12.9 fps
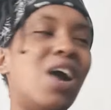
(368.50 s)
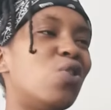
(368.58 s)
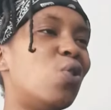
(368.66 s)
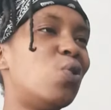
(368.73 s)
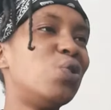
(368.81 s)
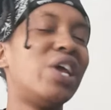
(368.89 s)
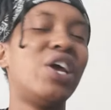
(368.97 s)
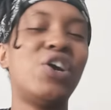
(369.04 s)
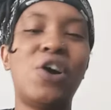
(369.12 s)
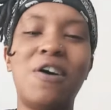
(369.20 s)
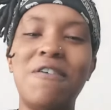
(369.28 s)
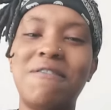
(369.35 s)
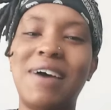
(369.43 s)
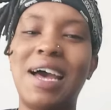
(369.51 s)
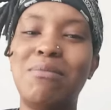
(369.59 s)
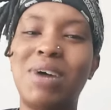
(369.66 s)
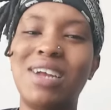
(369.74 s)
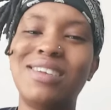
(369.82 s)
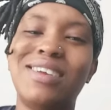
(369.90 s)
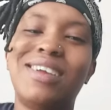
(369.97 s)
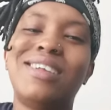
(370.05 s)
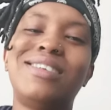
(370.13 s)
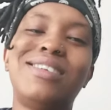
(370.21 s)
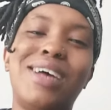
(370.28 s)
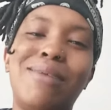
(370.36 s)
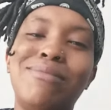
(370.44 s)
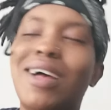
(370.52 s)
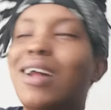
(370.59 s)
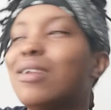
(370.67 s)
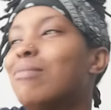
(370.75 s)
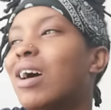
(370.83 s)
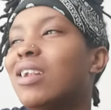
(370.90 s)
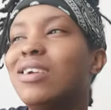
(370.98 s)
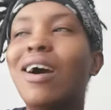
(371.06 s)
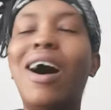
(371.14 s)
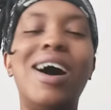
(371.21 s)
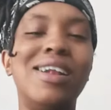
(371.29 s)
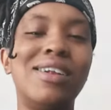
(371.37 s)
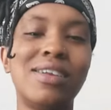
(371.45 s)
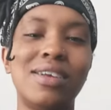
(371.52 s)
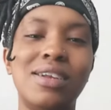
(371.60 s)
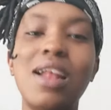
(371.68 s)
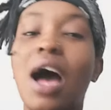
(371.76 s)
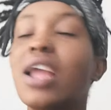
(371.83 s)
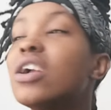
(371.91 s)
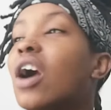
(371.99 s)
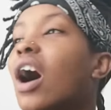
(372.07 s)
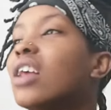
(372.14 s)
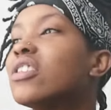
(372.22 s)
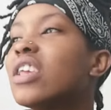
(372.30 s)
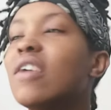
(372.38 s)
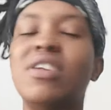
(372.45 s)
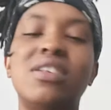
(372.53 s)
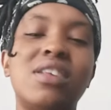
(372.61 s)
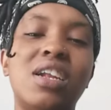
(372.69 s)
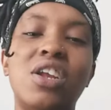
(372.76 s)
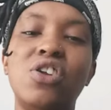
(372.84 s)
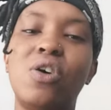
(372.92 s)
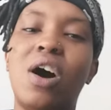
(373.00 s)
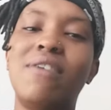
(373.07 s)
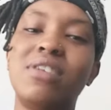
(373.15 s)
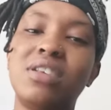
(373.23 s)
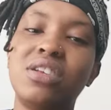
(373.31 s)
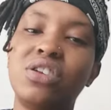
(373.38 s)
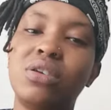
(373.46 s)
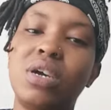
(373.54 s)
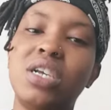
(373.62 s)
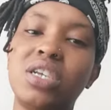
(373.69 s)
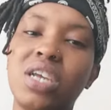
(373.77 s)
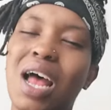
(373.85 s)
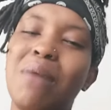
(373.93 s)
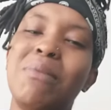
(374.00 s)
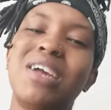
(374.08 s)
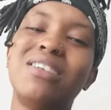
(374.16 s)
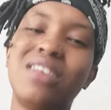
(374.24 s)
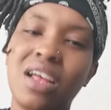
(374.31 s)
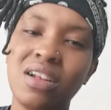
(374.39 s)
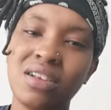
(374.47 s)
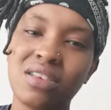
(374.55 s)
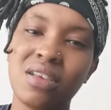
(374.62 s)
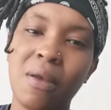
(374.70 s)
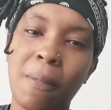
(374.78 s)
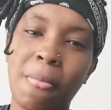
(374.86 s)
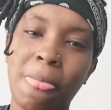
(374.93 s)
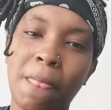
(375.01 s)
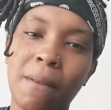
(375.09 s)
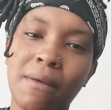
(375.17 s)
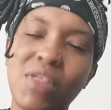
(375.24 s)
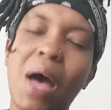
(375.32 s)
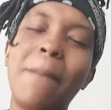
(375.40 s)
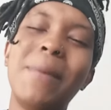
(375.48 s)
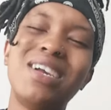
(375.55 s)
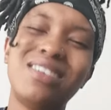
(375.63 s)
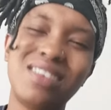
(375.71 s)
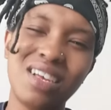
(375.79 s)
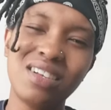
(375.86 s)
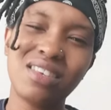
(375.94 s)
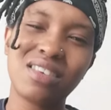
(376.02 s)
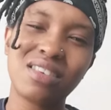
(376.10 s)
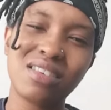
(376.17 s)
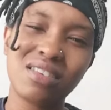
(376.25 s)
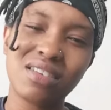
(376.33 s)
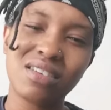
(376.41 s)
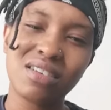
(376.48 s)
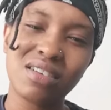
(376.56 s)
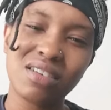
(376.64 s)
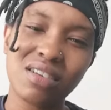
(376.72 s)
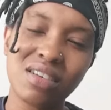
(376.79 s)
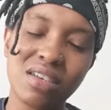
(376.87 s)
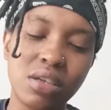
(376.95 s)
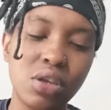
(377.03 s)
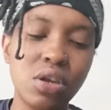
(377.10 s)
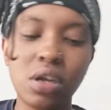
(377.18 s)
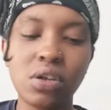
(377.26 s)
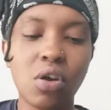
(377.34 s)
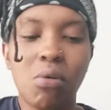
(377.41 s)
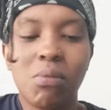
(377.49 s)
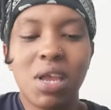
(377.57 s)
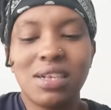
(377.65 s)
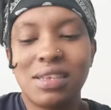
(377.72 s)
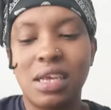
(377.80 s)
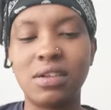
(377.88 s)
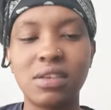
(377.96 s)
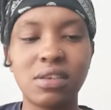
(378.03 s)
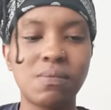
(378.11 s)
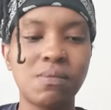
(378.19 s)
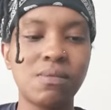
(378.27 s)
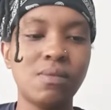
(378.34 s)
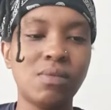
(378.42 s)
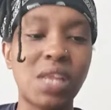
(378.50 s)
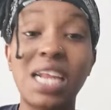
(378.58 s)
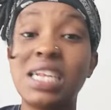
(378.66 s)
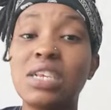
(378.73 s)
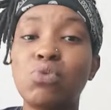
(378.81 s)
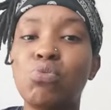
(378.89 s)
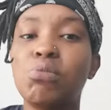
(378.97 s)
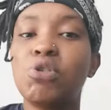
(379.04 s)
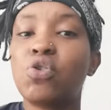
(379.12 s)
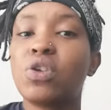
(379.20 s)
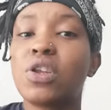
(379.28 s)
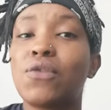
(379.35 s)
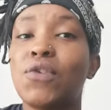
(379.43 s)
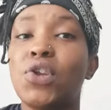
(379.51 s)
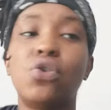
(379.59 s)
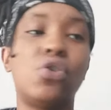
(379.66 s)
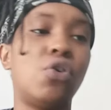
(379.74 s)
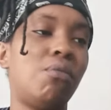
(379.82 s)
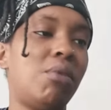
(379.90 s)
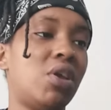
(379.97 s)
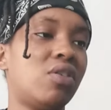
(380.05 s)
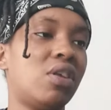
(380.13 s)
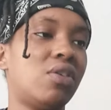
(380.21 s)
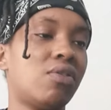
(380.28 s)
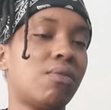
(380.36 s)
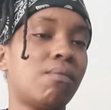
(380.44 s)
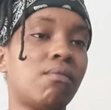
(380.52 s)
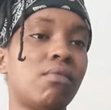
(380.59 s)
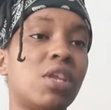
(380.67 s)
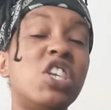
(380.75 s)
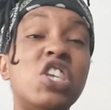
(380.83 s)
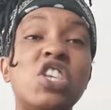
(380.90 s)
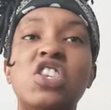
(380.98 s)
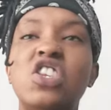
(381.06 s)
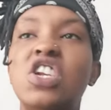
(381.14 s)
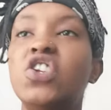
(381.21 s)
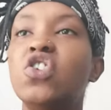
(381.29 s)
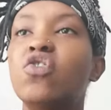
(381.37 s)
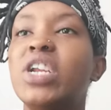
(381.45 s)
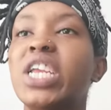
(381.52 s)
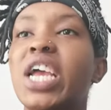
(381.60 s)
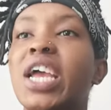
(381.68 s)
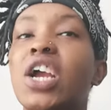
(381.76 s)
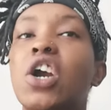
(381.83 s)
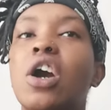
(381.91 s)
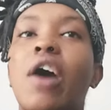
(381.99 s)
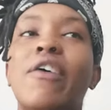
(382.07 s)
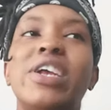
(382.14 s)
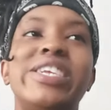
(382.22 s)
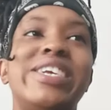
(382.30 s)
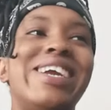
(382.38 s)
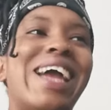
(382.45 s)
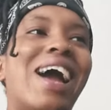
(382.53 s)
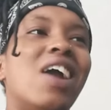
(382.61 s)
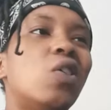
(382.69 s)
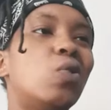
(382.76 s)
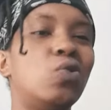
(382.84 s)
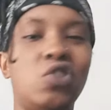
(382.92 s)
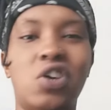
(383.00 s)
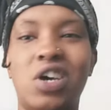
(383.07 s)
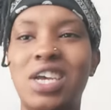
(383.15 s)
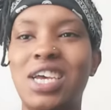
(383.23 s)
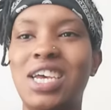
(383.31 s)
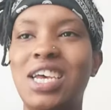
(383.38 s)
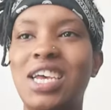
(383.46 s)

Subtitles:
Not go there, go and fight, man, to get stabbed. Now the man gone. Now you can't save your son in no other situation. That makes sense? That makes sense? You lot don't make sense. And this woman on this video don't make sense. She's literally encouraging gang culture.